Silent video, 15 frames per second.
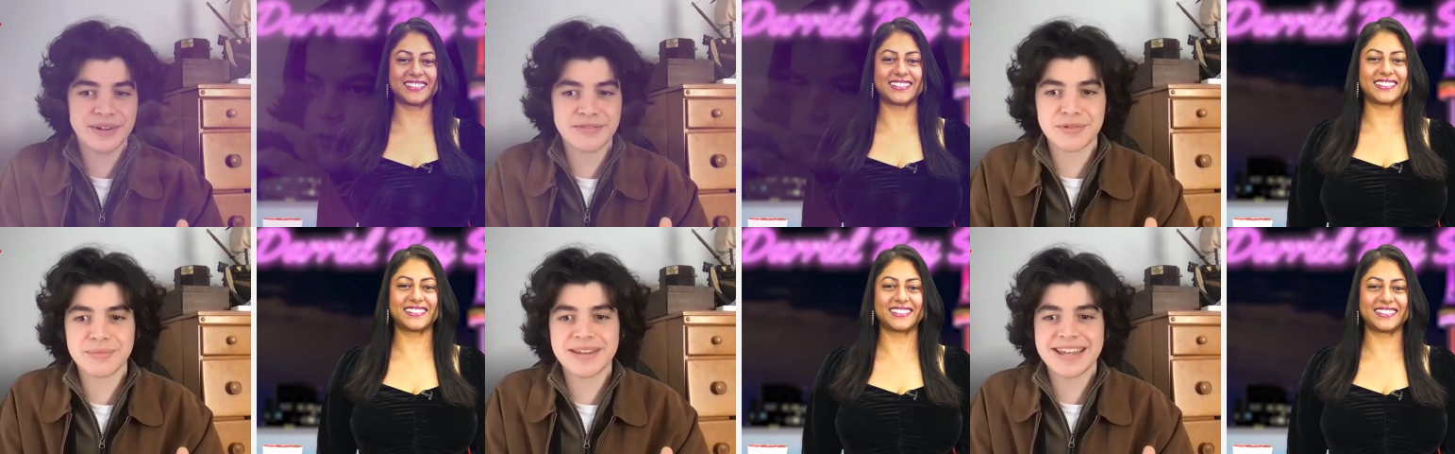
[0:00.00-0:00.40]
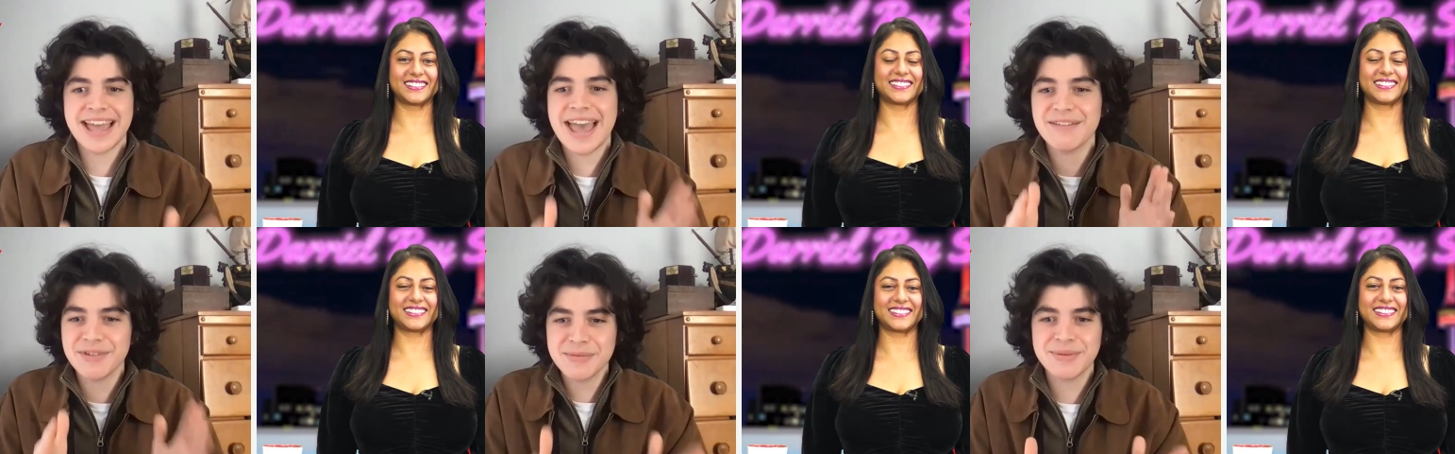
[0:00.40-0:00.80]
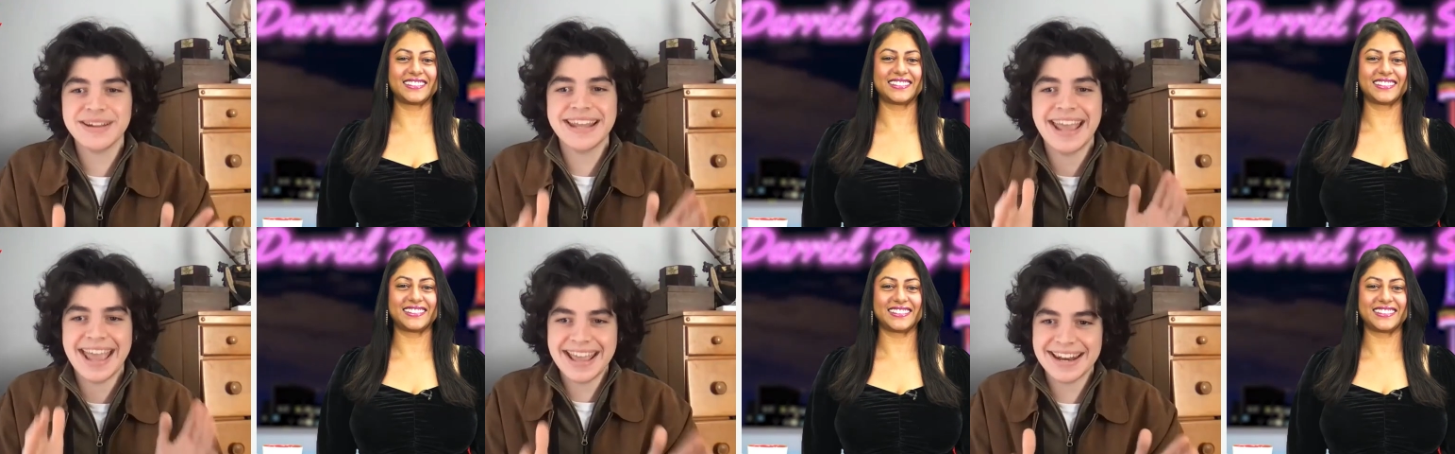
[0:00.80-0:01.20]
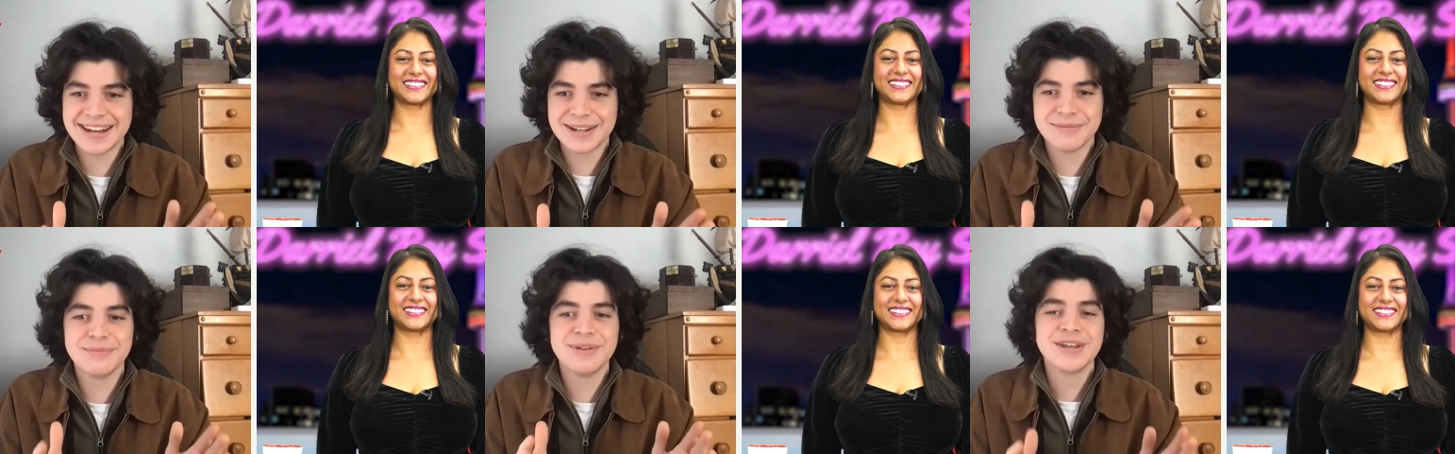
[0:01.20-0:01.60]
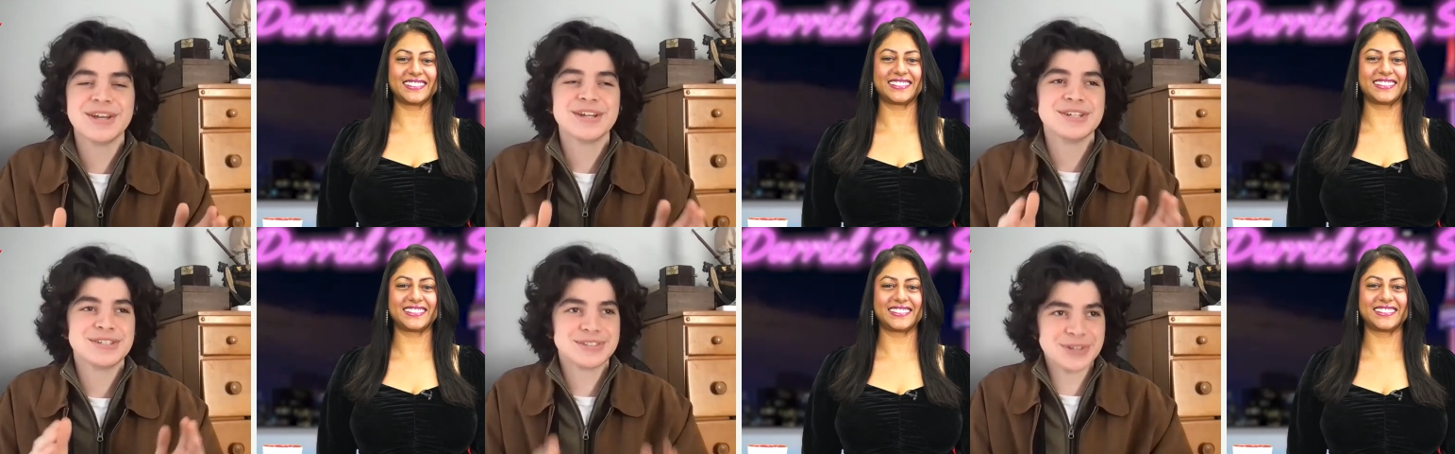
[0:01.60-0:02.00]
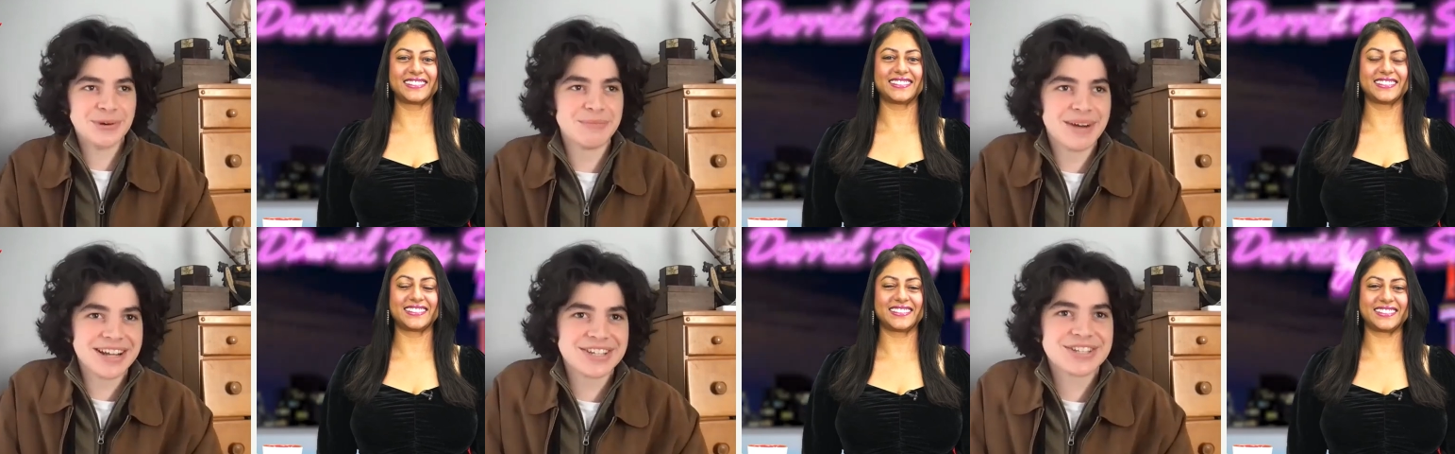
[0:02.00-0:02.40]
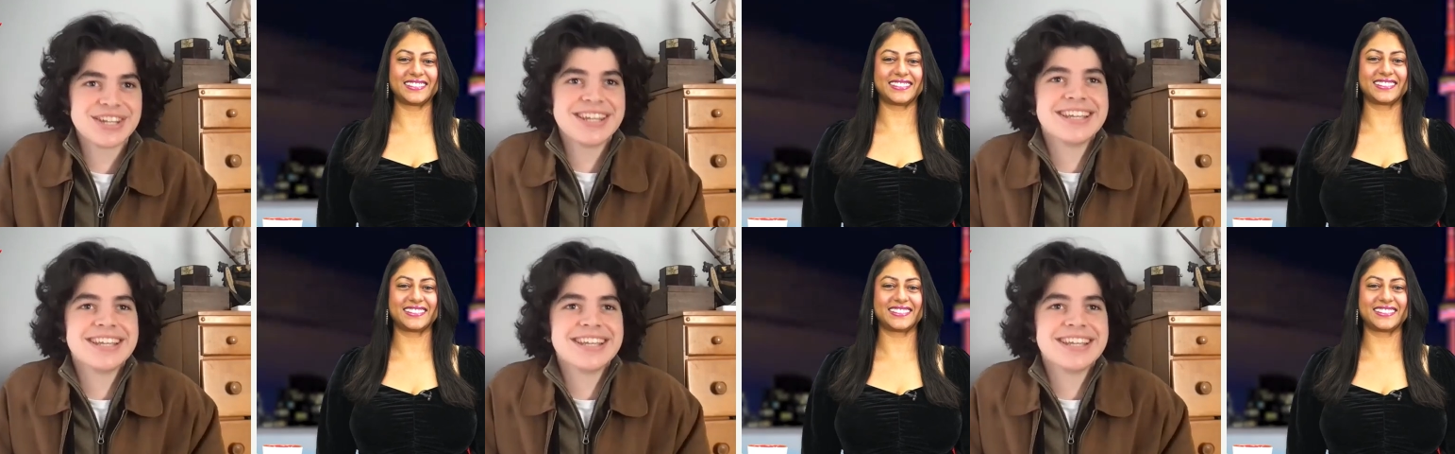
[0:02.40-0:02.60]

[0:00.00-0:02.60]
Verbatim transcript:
Speaker 1: you'll ever meet. Everybody hated him so much.